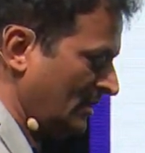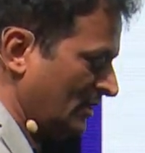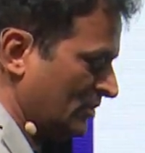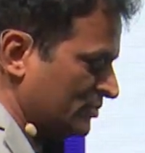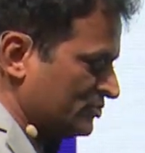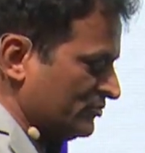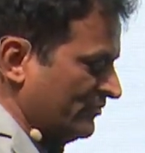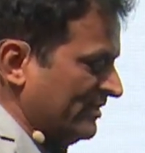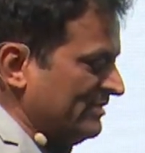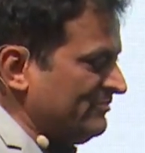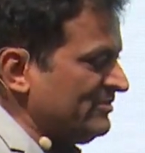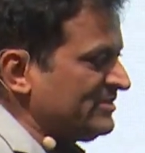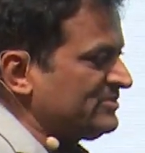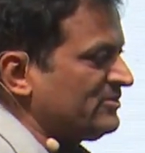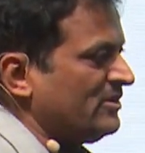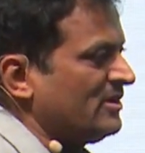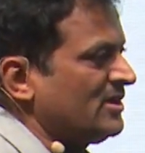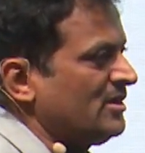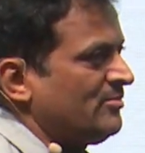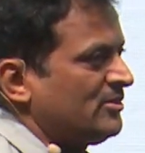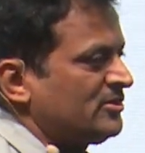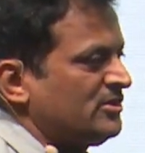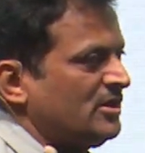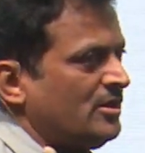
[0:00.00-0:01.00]
So when we talk
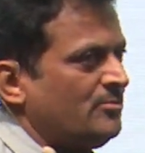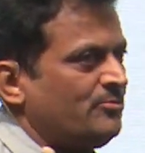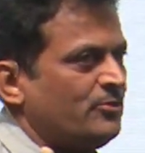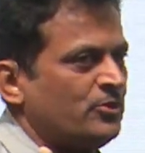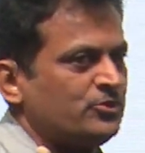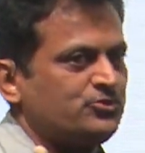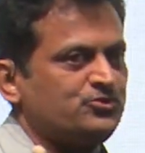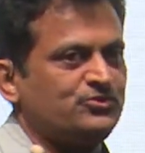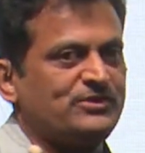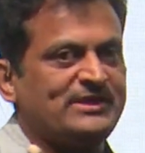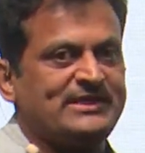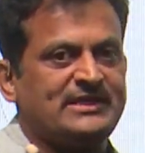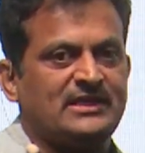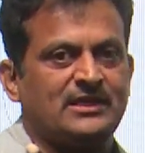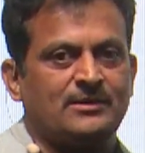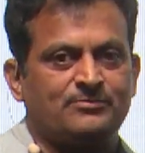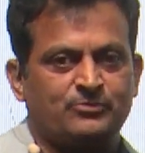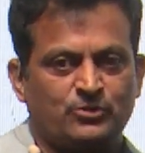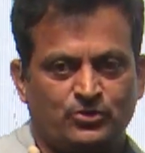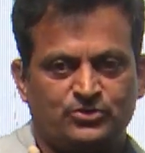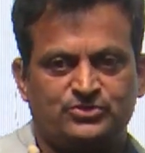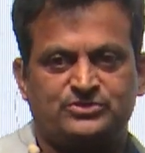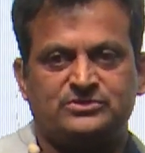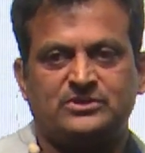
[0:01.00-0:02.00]
about the opportunity, of
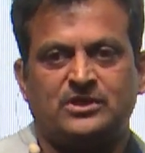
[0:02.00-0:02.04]
course,